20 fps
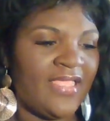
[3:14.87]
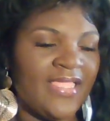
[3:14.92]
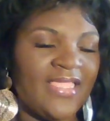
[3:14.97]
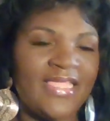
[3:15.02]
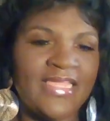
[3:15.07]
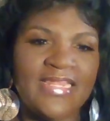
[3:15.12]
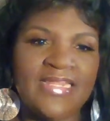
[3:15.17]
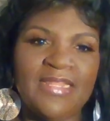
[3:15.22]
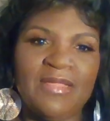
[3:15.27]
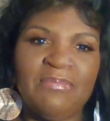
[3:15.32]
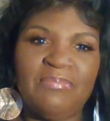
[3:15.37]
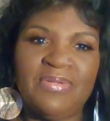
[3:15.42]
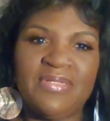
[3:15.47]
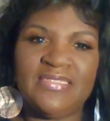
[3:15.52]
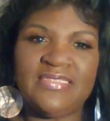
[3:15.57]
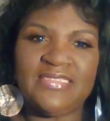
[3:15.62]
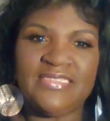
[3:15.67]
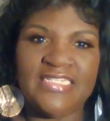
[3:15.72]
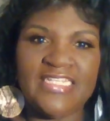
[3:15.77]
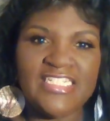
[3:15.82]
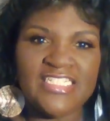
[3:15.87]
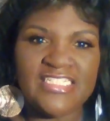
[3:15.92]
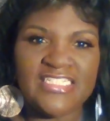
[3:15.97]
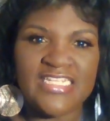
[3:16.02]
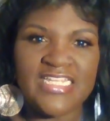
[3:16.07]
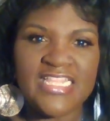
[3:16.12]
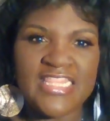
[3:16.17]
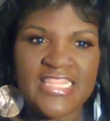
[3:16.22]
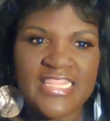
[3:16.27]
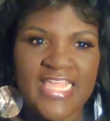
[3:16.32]
in a
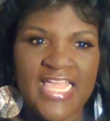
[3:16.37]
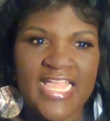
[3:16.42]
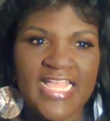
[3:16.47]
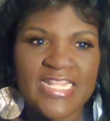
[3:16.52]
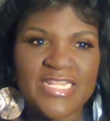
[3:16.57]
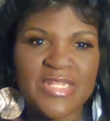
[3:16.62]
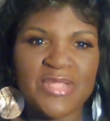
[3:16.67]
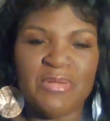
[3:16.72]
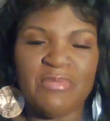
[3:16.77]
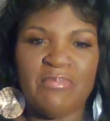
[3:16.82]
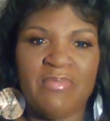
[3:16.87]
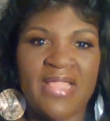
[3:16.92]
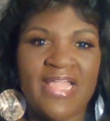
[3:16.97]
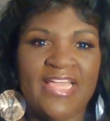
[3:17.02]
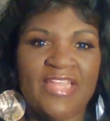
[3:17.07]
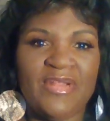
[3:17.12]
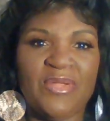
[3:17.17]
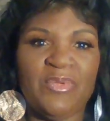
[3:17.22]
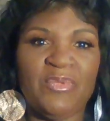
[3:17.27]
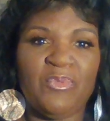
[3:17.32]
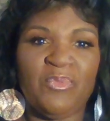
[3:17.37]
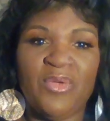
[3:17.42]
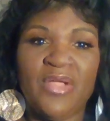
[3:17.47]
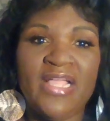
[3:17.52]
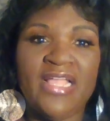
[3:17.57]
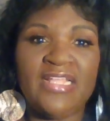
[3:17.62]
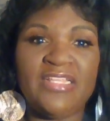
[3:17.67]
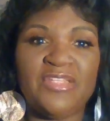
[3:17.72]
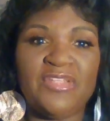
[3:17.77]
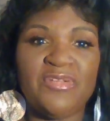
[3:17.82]
position that no matter
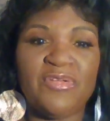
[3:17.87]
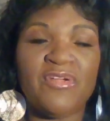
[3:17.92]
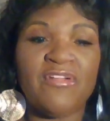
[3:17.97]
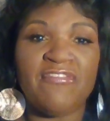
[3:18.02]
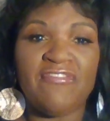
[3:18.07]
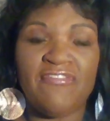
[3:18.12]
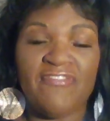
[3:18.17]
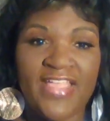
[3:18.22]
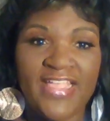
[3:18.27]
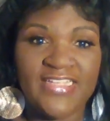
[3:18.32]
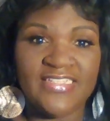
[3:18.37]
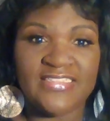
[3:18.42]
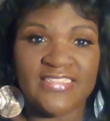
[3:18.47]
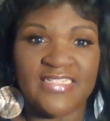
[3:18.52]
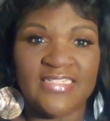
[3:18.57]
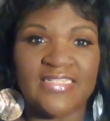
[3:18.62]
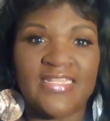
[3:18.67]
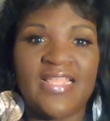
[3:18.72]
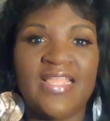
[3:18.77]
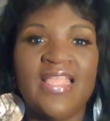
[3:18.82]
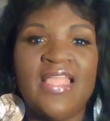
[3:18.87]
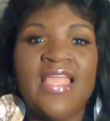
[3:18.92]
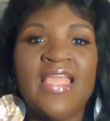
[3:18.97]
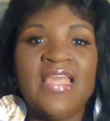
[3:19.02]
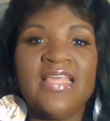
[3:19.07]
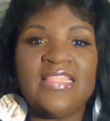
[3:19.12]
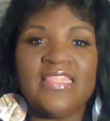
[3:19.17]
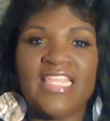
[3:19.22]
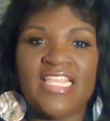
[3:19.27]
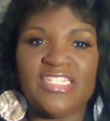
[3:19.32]
what you're facing,
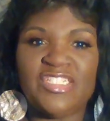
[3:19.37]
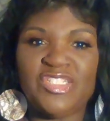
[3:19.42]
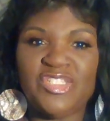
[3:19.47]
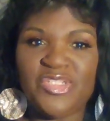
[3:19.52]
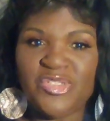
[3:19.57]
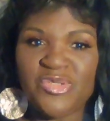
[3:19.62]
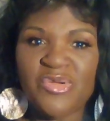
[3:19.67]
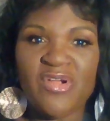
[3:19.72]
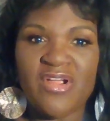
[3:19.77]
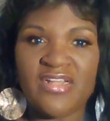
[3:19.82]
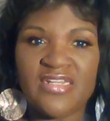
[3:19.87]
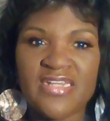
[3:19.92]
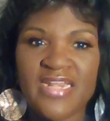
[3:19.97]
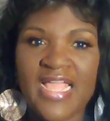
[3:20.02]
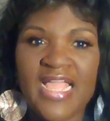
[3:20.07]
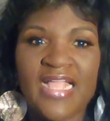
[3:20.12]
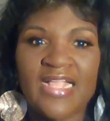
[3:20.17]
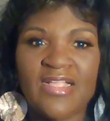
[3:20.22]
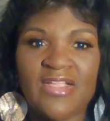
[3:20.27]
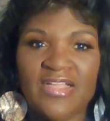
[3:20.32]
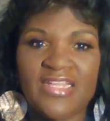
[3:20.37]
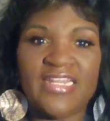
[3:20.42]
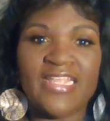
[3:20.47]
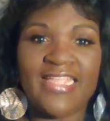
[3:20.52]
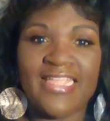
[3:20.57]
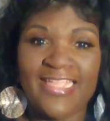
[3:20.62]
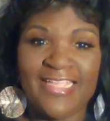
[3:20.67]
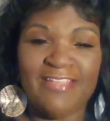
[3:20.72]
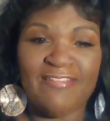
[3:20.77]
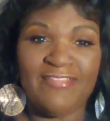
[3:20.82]
that you are not going to
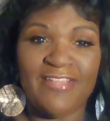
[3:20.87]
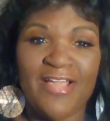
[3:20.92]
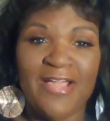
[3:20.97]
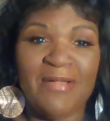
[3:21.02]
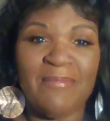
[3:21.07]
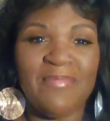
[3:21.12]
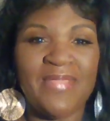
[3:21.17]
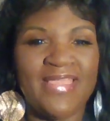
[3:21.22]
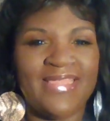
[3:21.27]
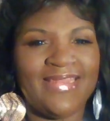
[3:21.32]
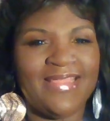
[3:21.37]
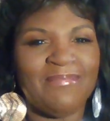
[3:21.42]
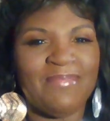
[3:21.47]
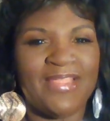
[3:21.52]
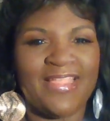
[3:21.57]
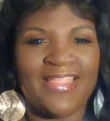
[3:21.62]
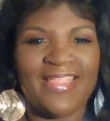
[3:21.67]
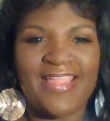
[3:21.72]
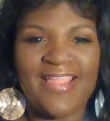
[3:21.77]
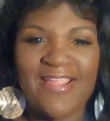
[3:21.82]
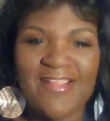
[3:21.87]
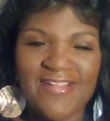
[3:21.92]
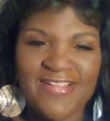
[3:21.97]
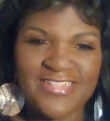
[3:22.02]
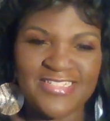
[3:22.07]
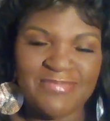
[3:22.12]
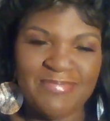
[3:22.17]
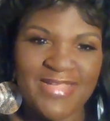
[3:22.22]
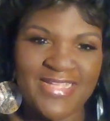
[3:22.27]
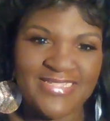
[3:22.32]
give up. And I'm
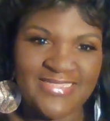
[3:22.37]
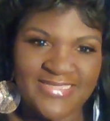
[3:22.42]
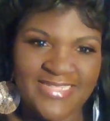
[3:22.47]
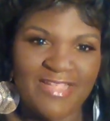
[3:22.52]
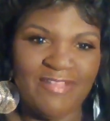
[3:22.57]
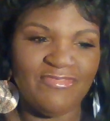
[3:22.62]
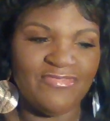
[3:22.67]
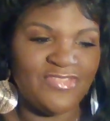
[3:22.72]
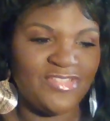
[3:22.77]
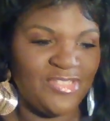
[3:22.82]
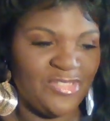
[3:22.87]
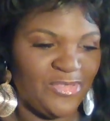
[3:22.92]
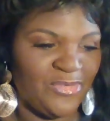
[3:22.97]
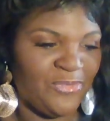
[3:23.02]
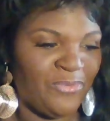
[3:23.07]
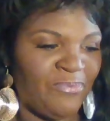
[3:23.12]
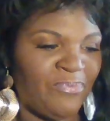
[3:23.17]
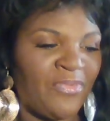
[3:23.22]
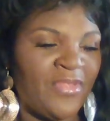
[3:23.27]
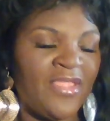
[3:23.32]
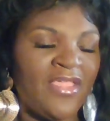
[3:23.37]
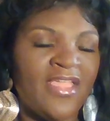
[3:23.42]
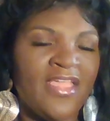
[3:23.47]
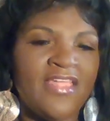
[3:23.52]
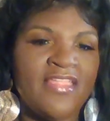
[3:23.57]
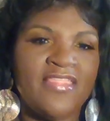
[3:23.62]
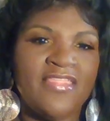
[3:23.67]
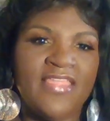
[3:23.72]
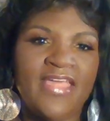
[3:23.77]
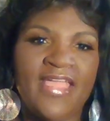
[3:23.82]
encouraged myself too
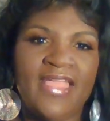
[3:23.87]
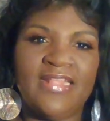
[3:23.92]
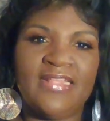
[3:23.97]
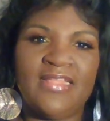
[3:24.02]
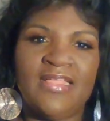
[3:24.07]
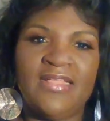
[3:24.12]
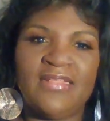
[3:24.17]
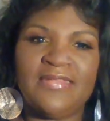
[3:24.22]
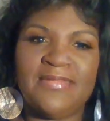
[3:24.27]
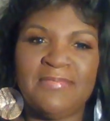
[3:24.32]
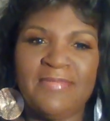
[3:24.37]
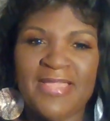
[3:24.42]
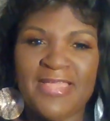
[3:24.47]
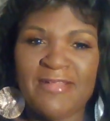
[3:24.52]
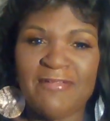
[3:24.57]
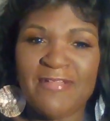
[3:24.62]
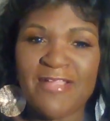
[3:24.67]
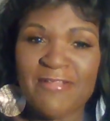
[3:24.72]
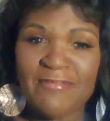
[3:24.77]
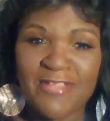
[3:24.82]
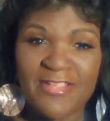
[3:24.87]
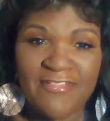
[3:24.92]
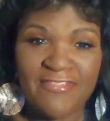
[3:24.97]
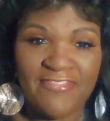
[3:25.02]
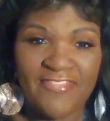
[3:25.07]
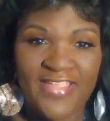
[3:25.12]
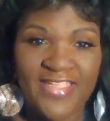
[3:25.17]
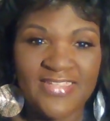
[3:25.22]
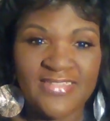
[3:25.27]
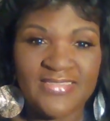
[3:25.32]
that no matter what we're
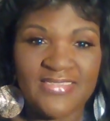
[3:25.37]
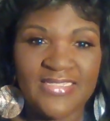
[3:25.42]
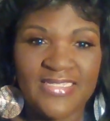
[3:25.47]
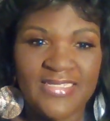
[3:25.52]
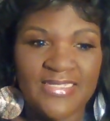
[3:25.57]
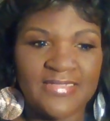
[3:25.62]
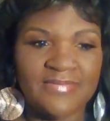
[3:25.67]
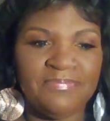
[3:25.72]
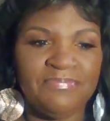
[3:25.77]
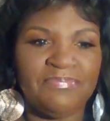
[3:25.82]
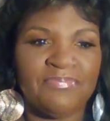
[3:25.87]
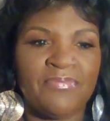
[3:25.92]
facing,